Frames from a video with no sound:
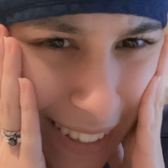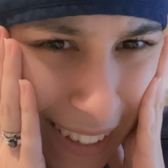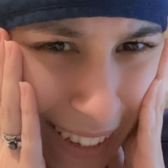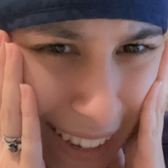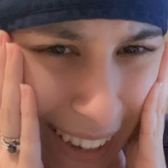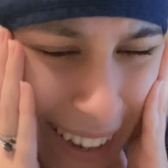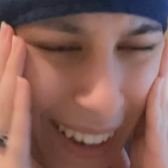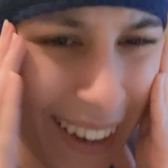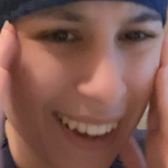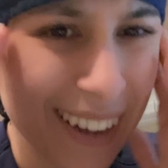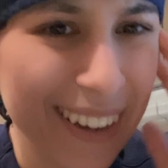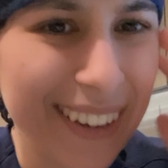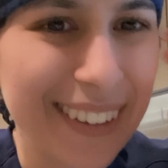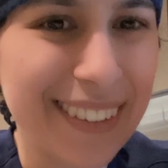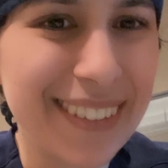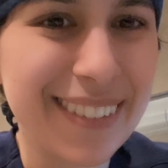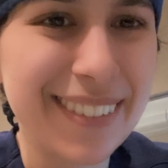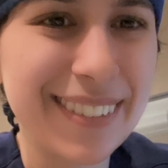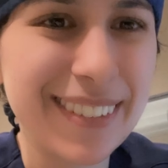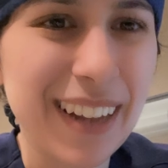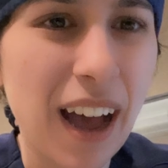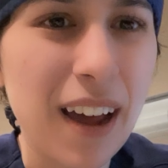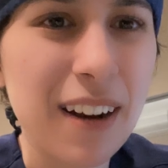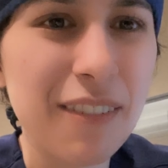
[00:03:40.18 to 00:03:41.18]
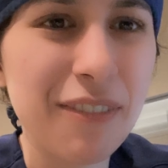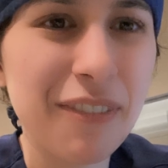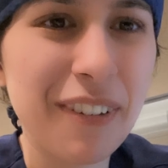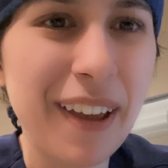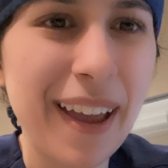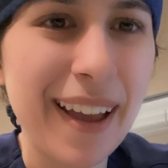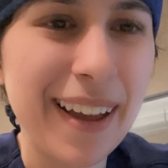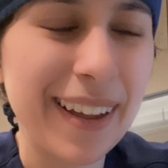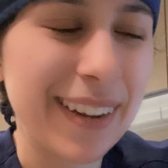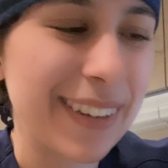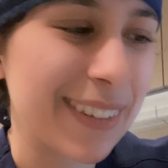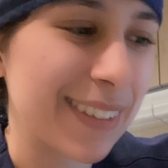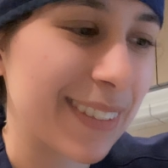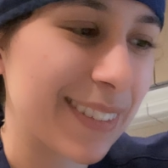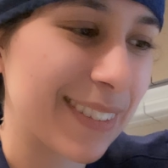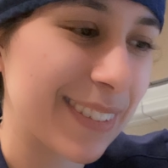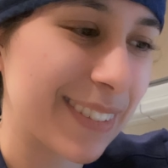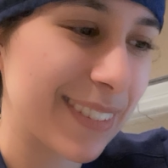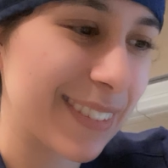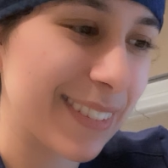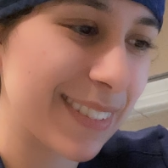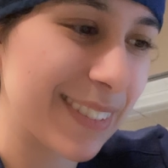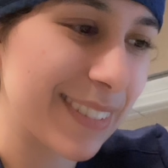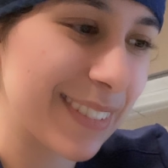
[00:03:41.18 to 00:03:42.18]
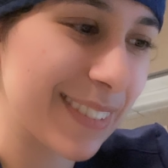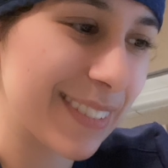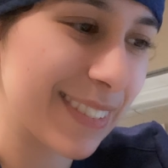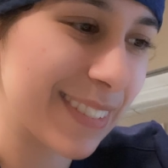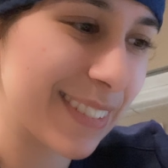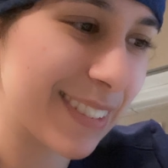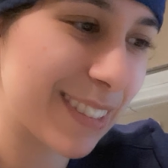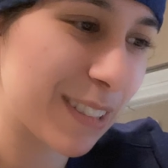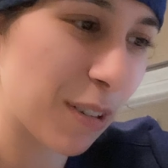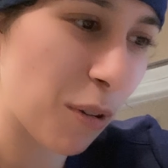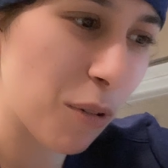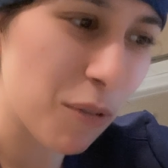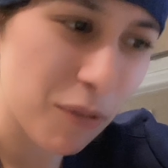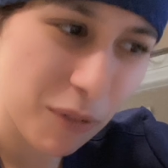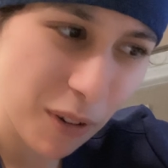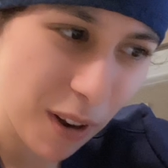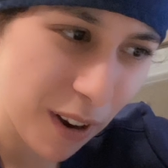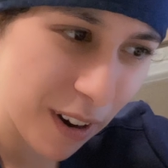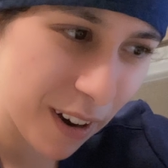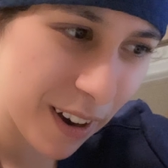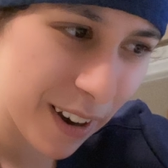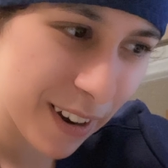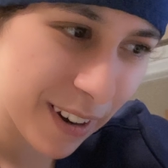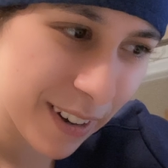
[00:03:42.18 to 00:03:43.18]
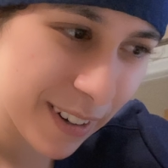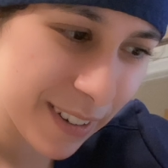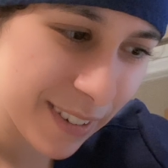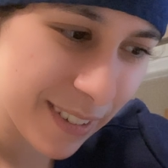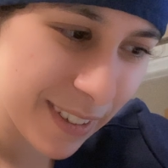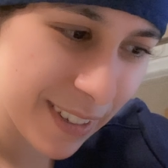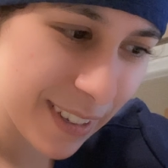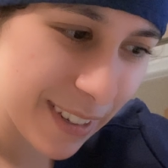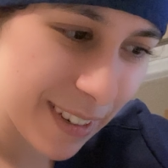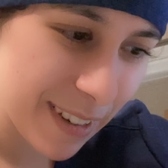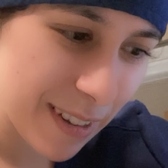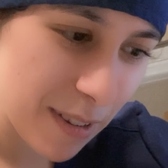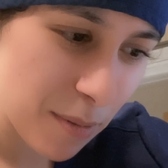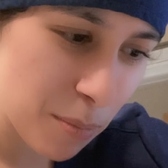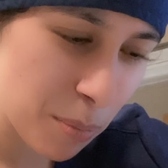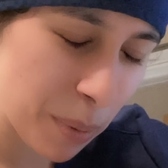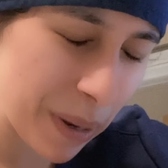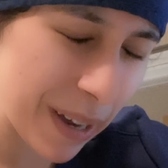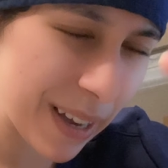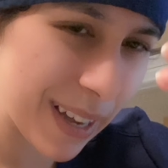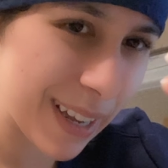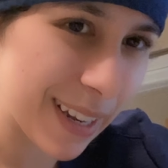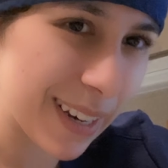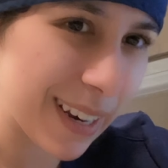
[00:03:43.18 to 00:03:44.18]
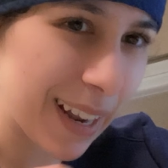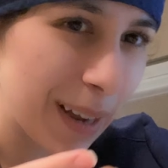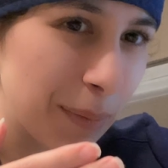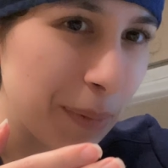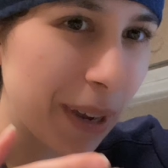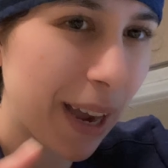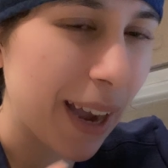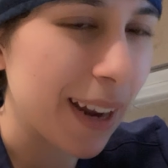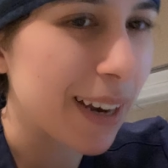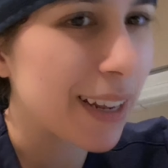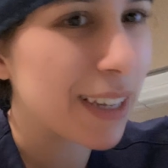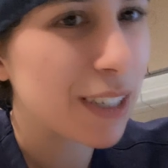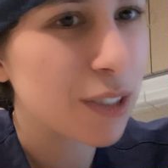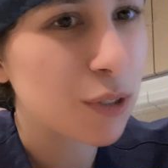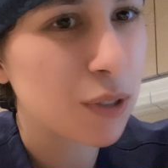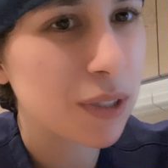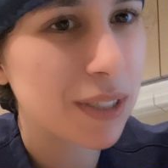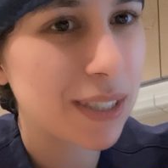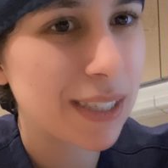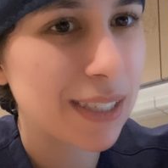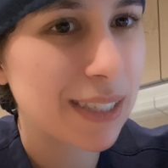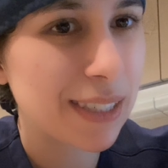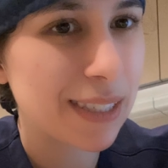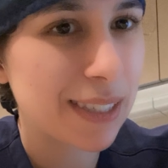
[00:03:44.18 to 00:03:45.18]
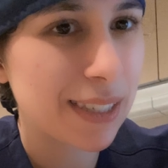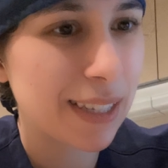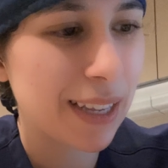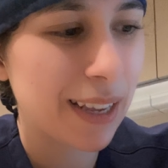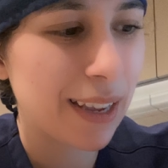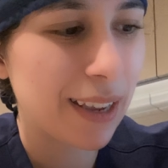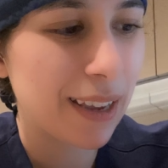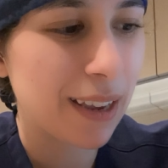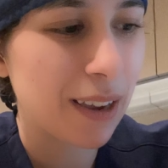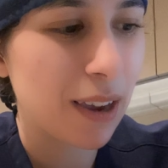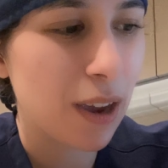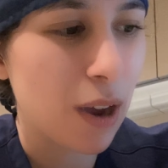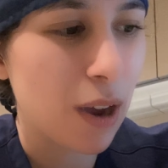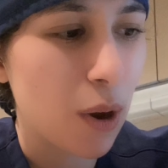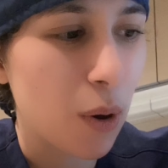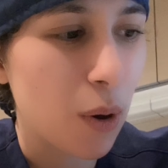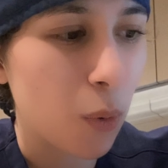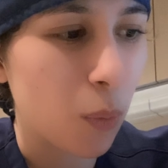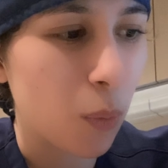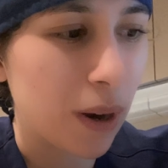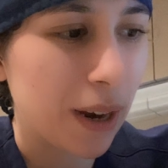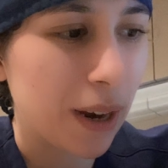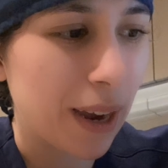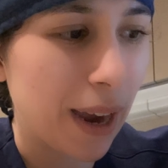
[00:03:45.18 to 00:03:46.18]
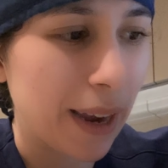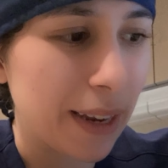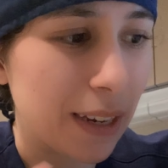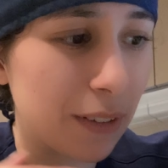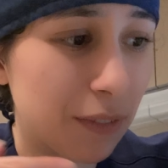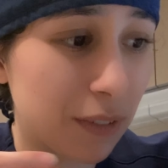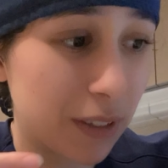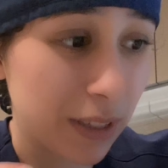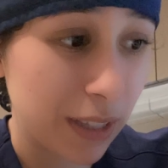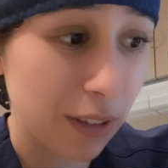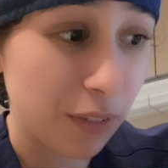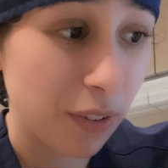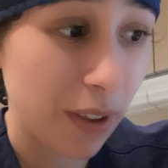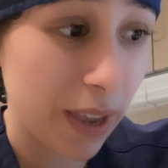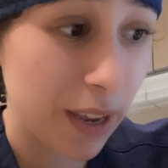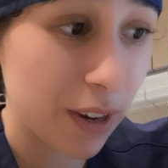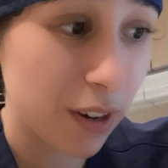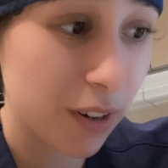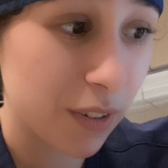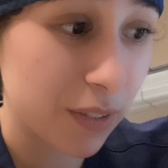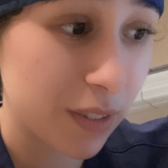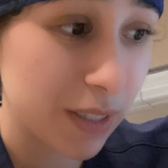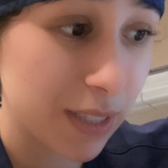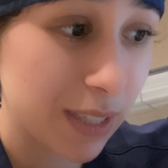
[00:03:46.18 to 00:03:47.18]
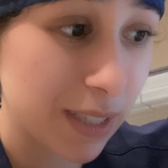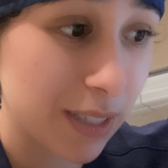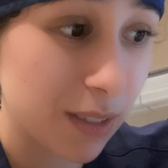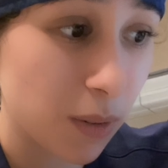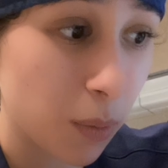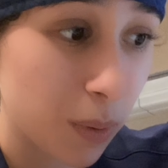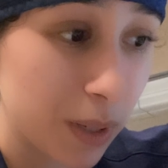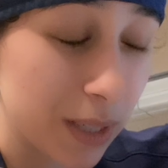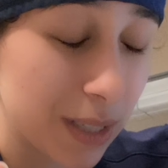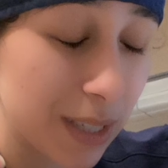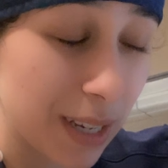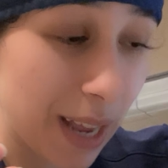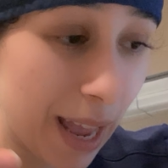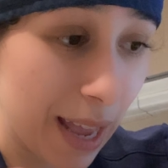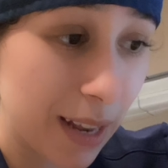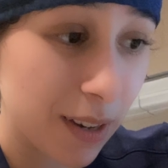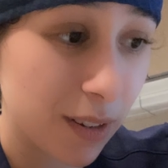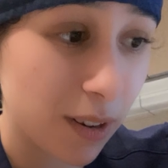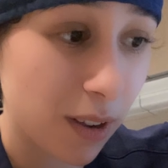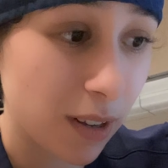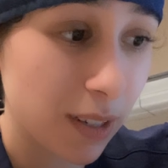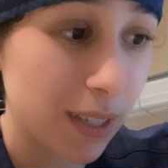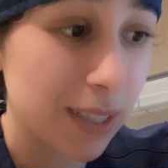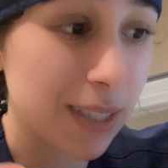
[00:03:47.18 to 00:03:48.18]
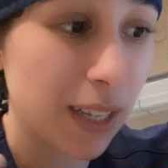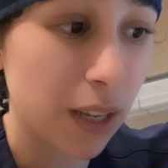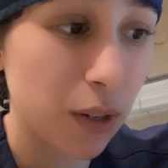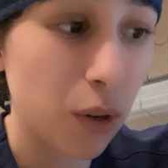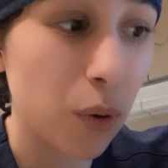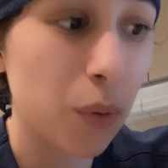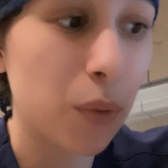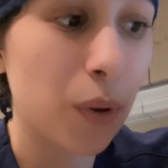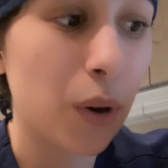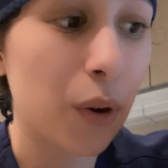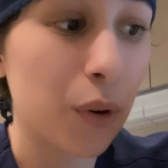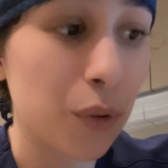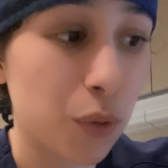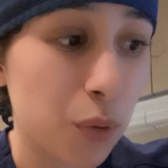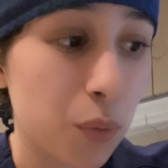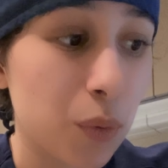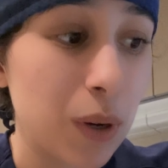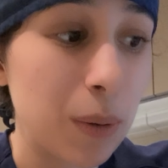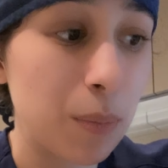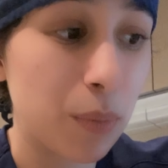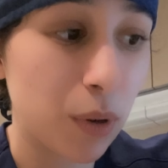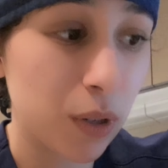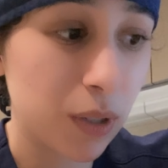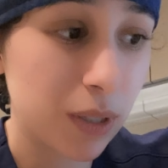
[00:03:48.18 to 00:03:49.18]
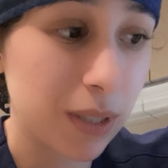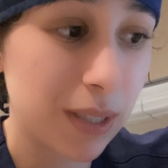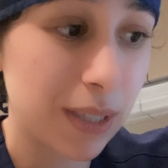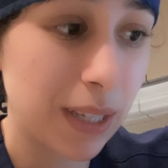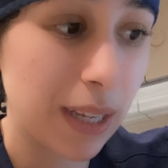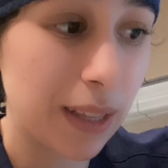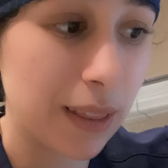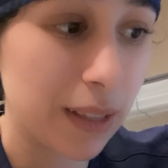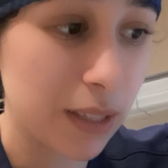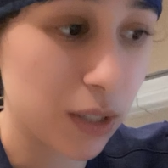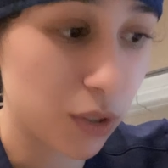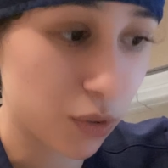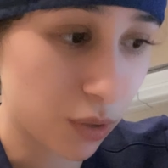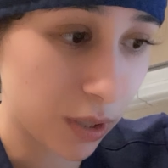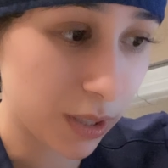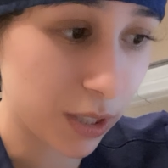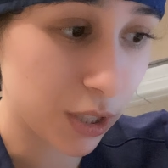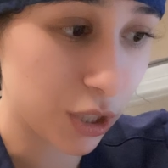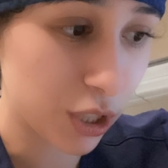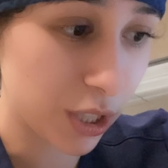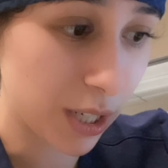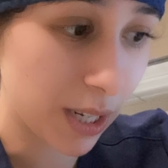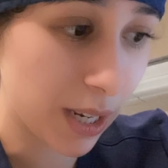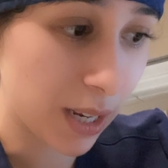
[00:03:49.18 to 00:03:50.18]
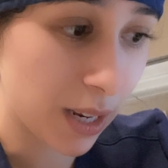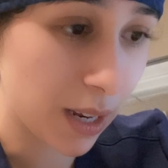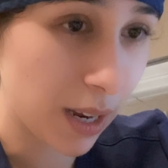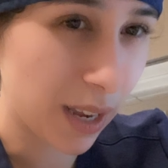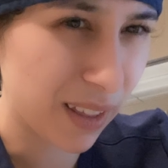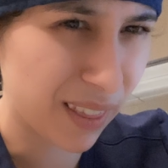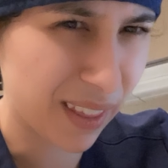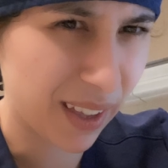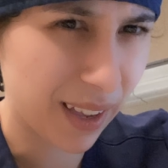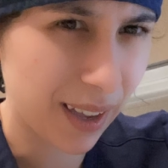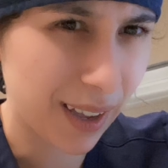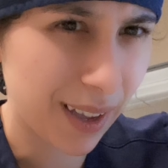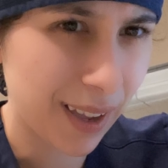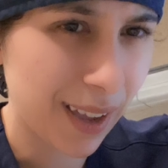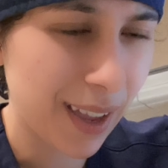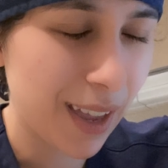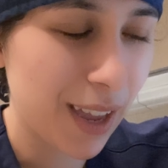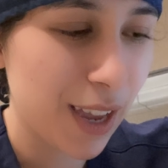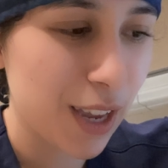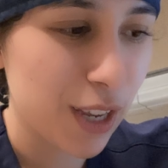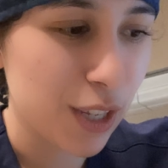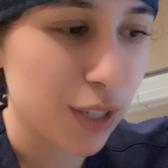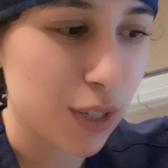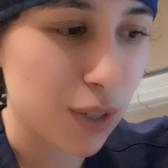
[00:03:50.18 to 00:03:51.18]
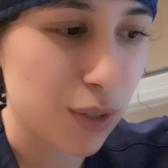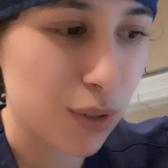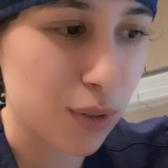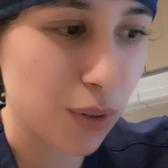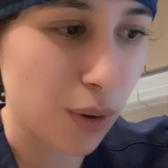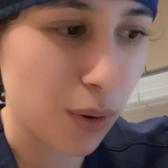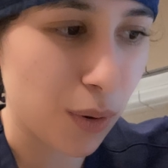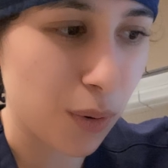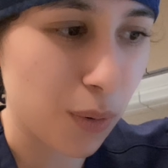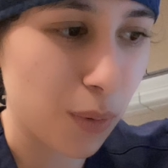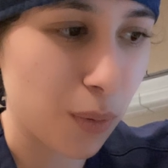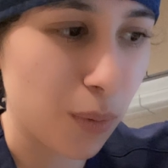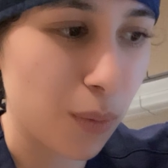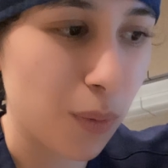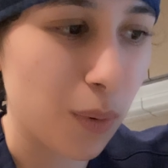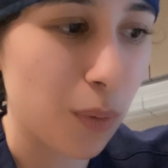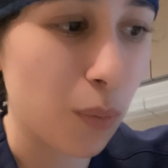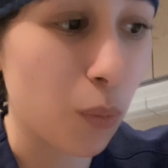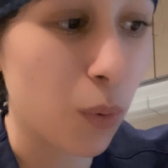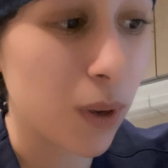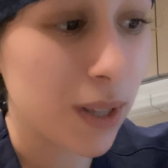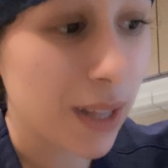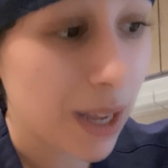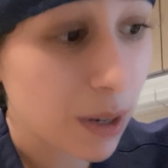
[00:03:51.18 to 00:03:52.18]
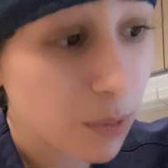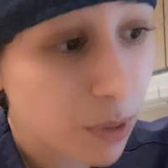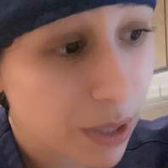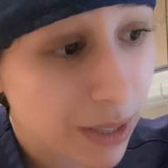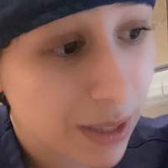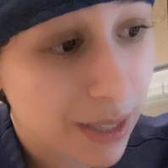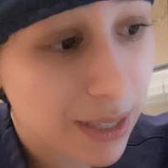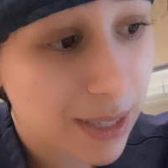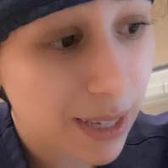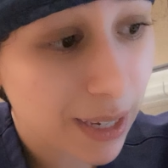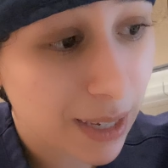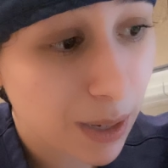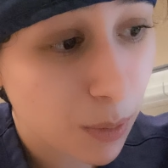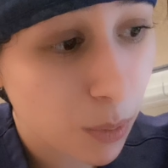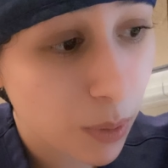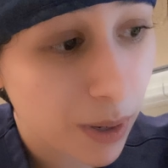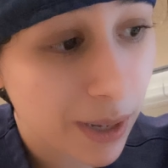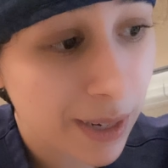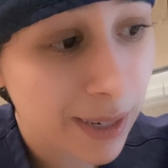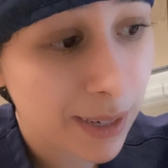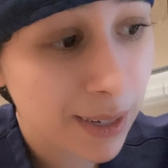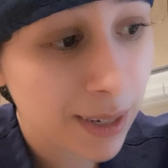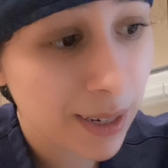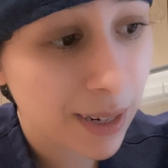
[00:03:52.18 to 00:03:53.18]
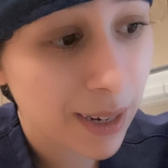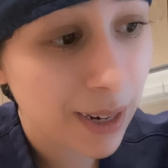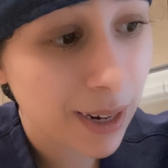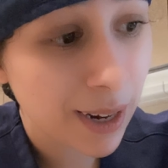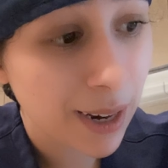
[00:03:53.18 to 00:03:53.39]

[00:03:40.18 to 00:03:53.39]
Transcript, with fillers: yeah, not a fan so far, but I'm kind of interested to see what kind of cliffhanger this is going to end on, because I know there are three books in this trilogy, I think. So will I read the second one?